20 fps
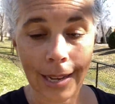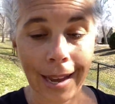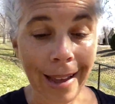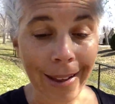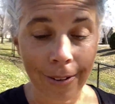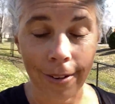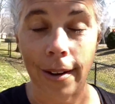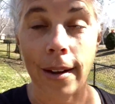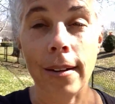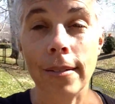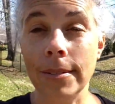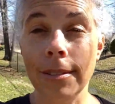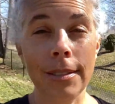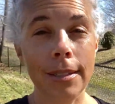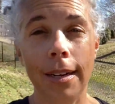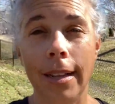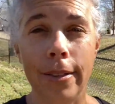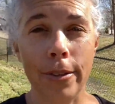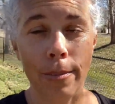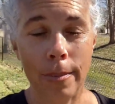I don't know, it's
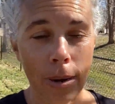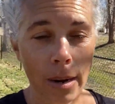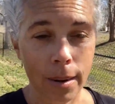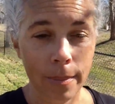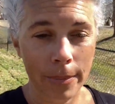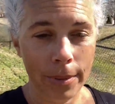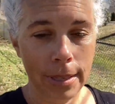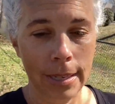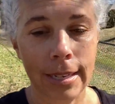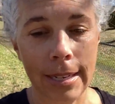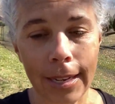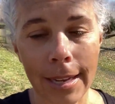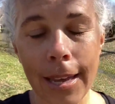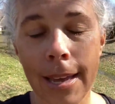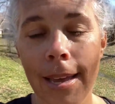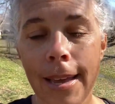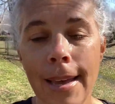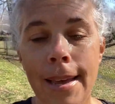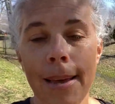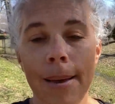another mom thing,
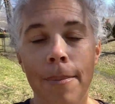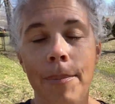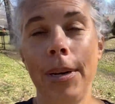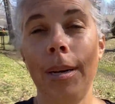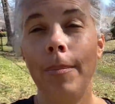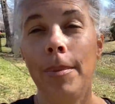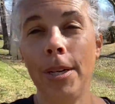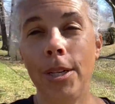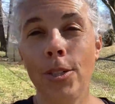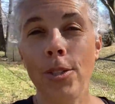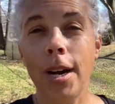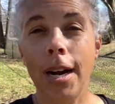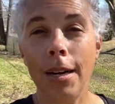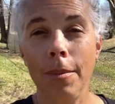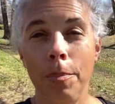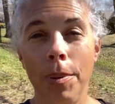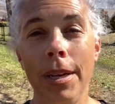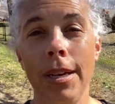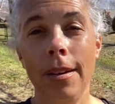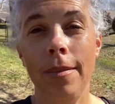but I'm gonna try to
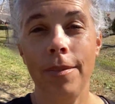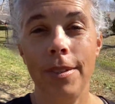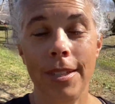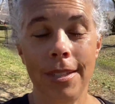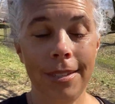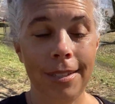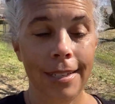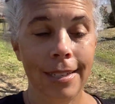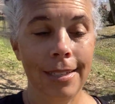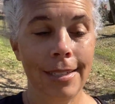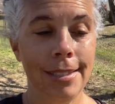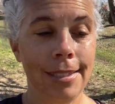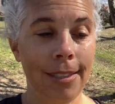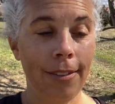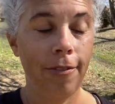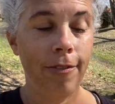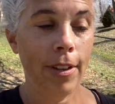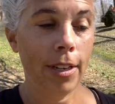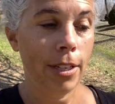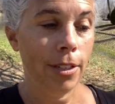pick up the sticks
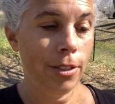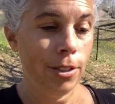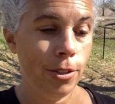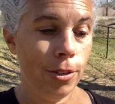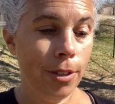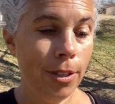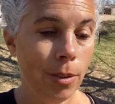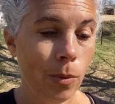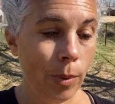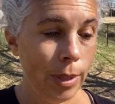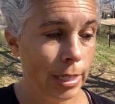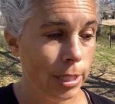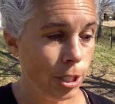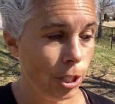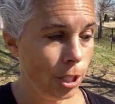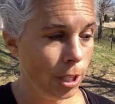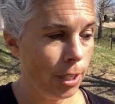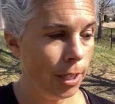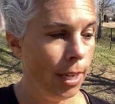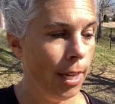that fell during the
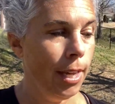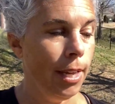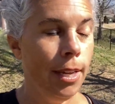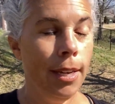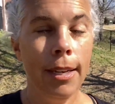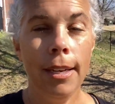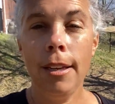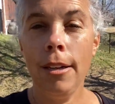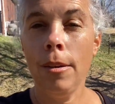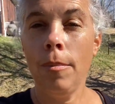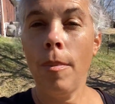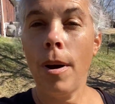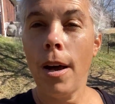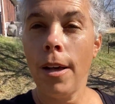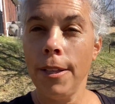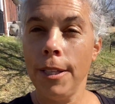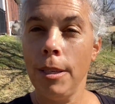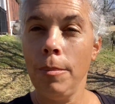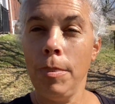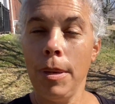winter get them
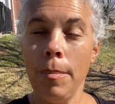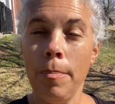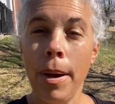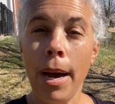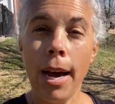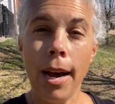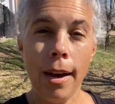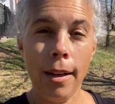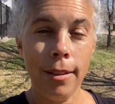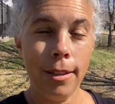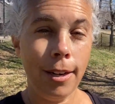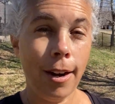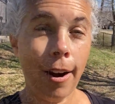all in a big pile in